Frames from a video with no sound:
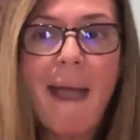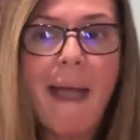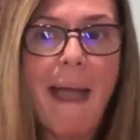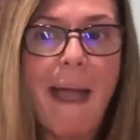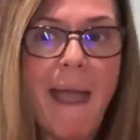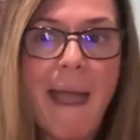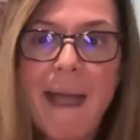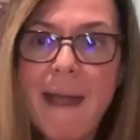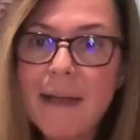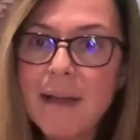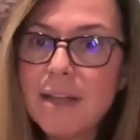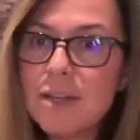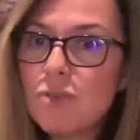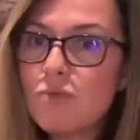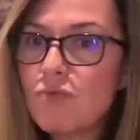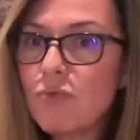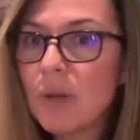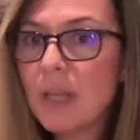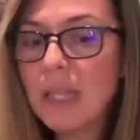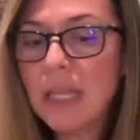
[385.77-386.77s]
and
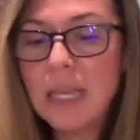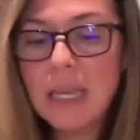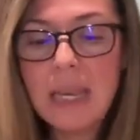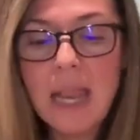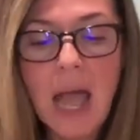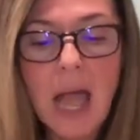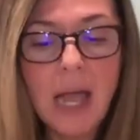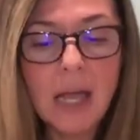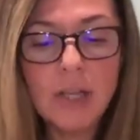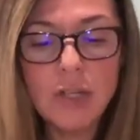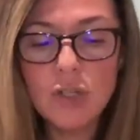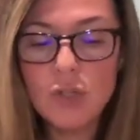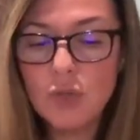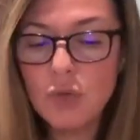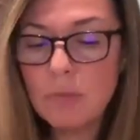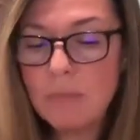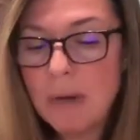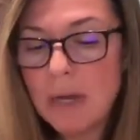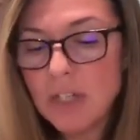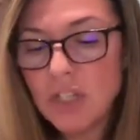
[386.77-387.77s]
really not
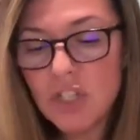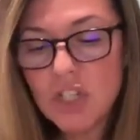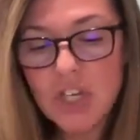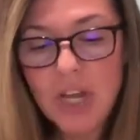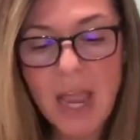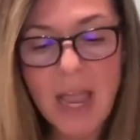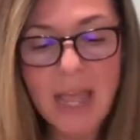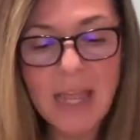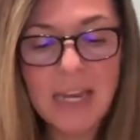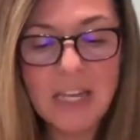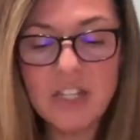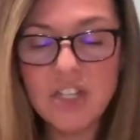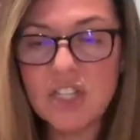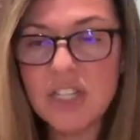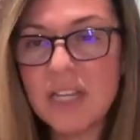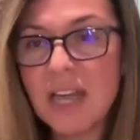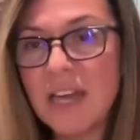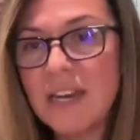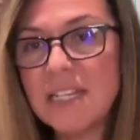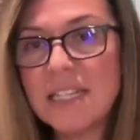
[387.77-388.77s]
do much and it
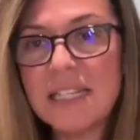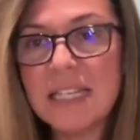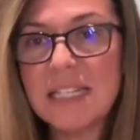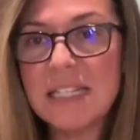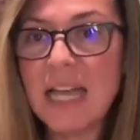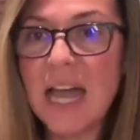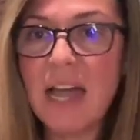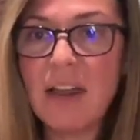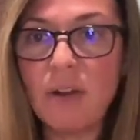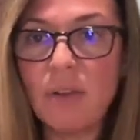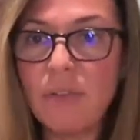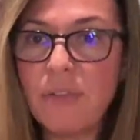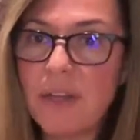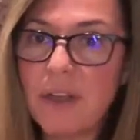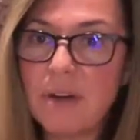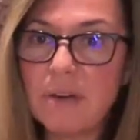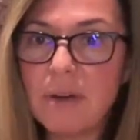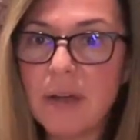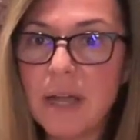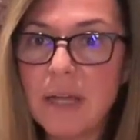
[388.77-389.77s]
just kind of sits idle
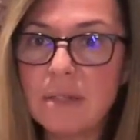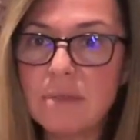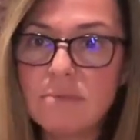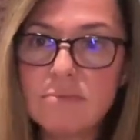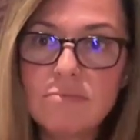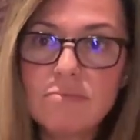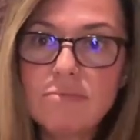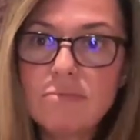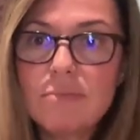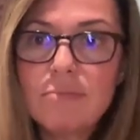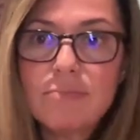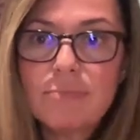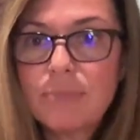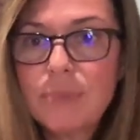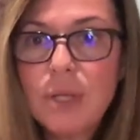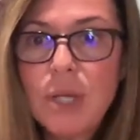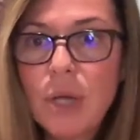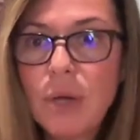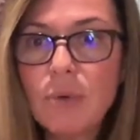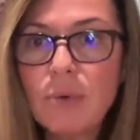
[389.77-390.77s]
there and
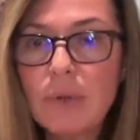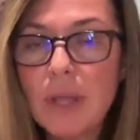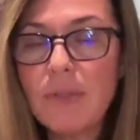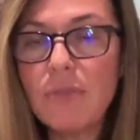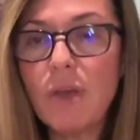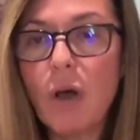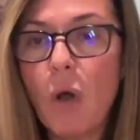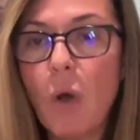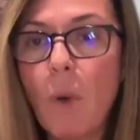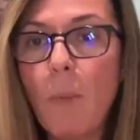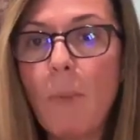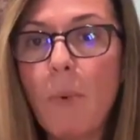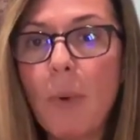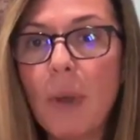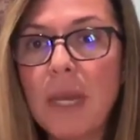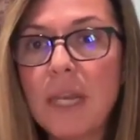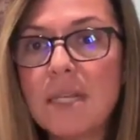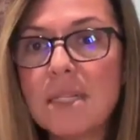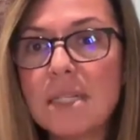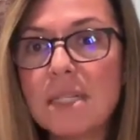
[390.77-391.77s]
you know the whole
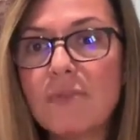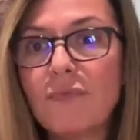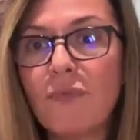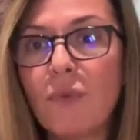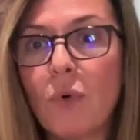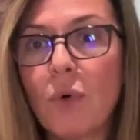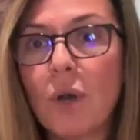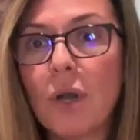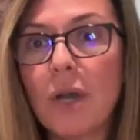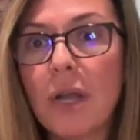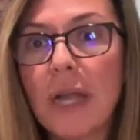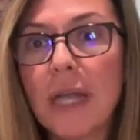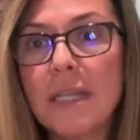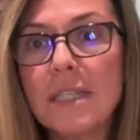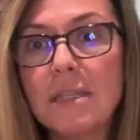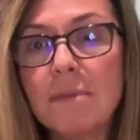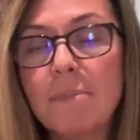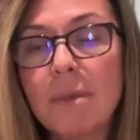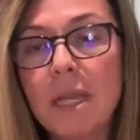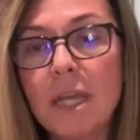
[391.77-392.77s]
point is for it
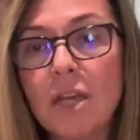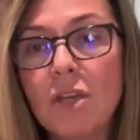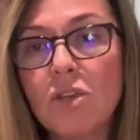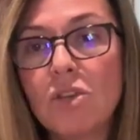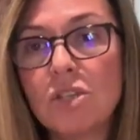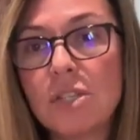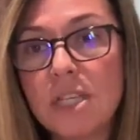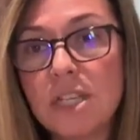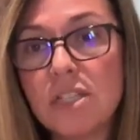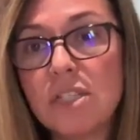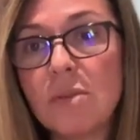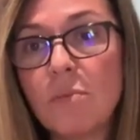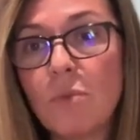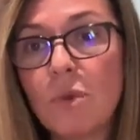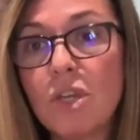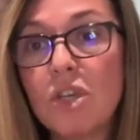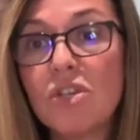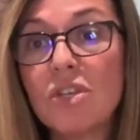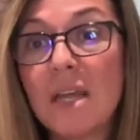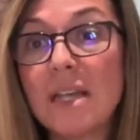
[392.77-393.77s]
to be in your system
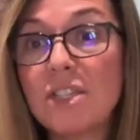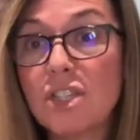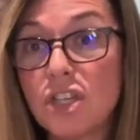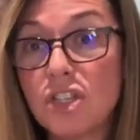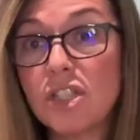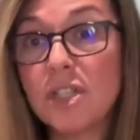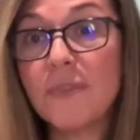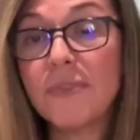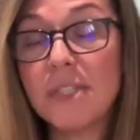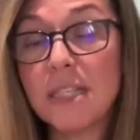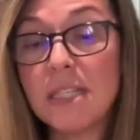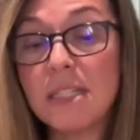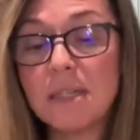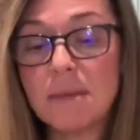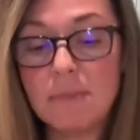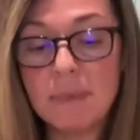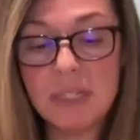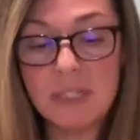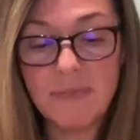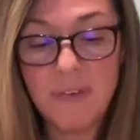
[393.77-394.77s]
when your digestive
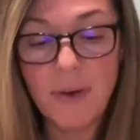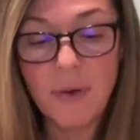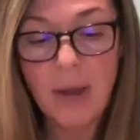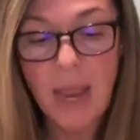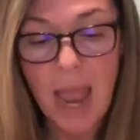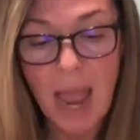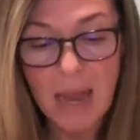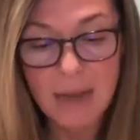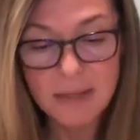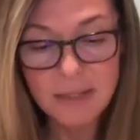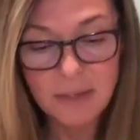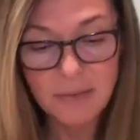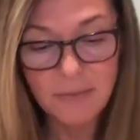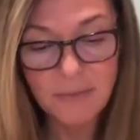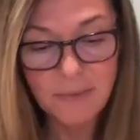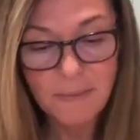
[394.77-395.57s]
system is very active